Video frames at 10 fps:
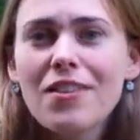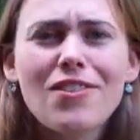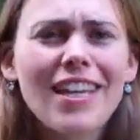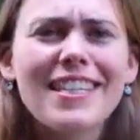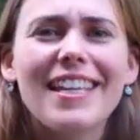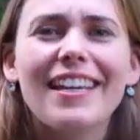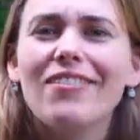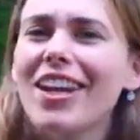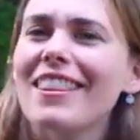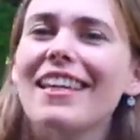So that's it,
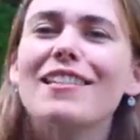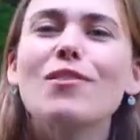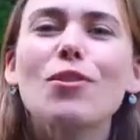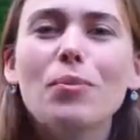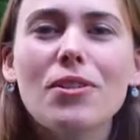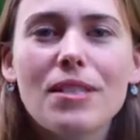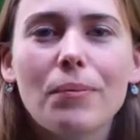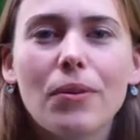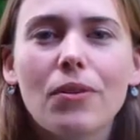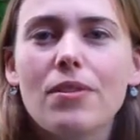right? That's super
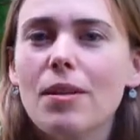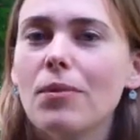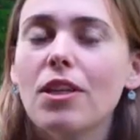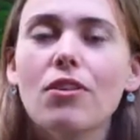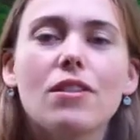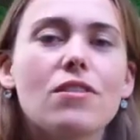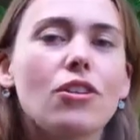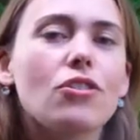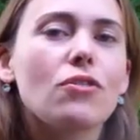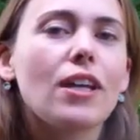simple, something you can
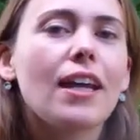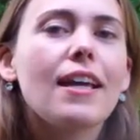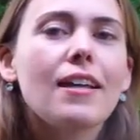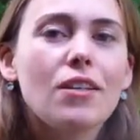start doing